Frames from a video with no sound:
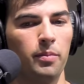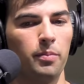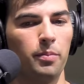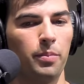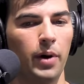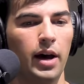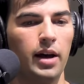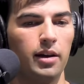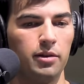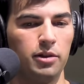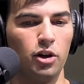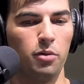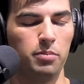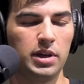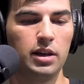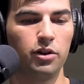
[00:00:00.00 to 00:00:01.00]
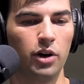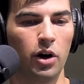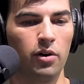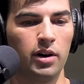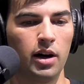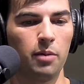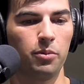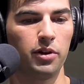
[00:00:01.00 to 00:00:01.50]
But you know, me
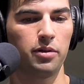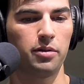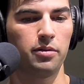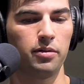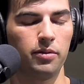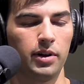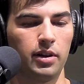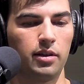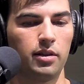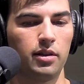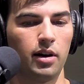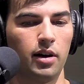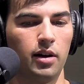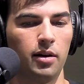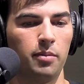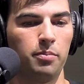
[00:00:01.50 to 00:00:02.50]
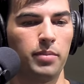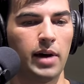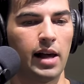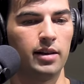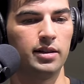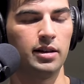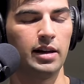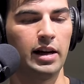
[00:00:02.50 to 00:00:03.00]
growing up with with uh,
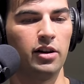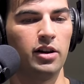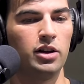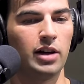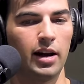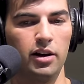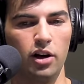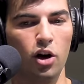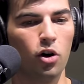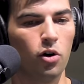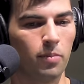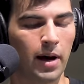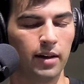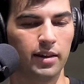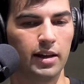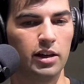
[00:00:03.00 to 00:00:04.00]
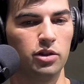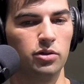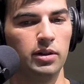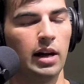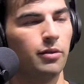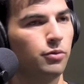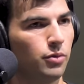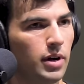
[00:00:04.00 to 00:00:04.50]
Palestinian heritage, I know about the history,
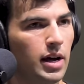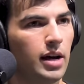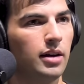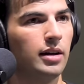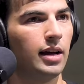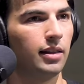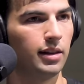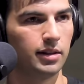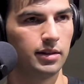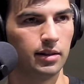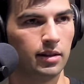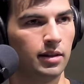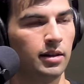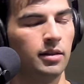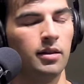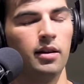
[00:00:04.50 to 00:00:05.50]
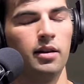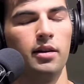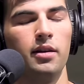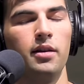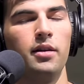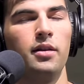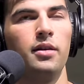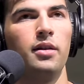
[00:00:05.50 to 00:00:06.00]
and I've read and I listen, and
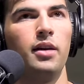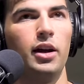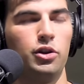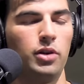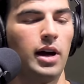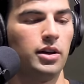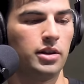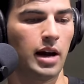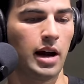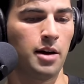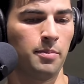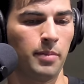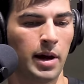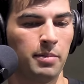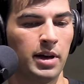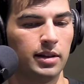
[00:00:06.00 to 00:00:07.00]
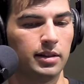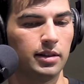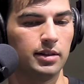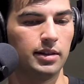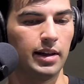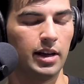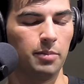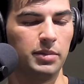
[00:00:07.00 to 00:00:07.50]
I tried to hire my best to
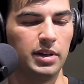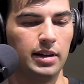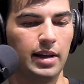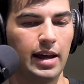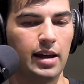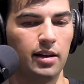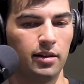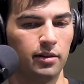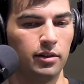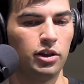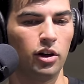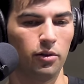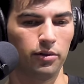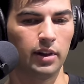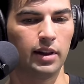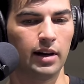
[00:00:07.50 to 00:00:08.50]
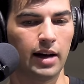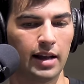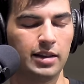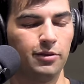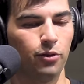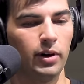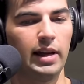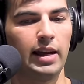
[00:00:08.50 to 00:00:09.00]
stay up to date. And you know, the
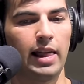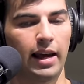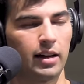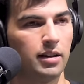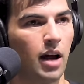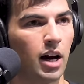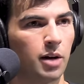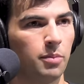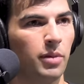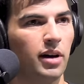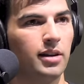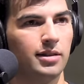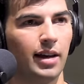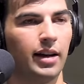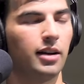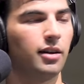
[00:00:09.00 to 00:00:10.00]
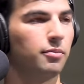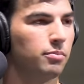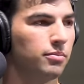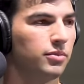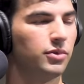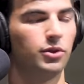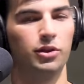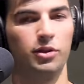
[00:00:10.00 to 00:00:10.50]
1948 like Nakba is like a
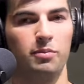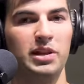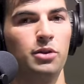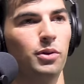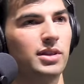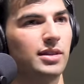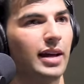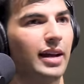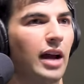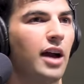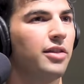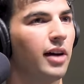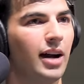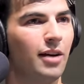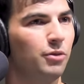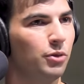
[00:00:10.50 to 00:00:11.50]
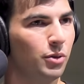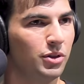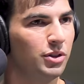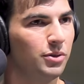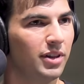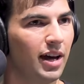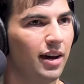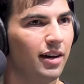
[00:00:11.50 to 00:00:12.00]
to me was like I thought everyone
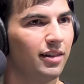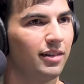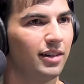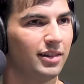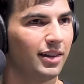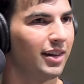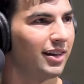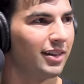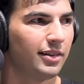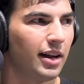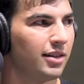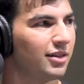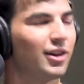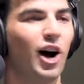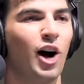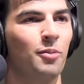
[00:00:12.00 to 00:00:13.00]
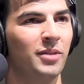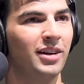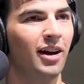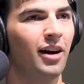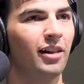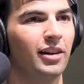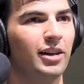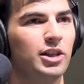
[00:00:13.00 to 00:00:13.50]
knew that. That's like that's common
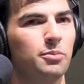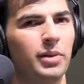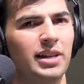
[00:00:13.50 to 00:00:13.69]
knowledge.